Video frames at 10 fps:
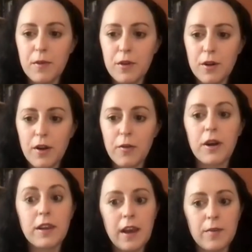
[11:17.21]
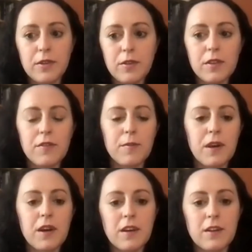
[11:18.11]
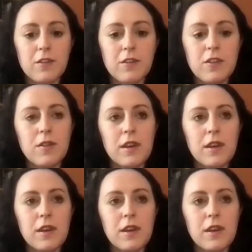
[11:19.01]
your other work and absolutely from the conductor too,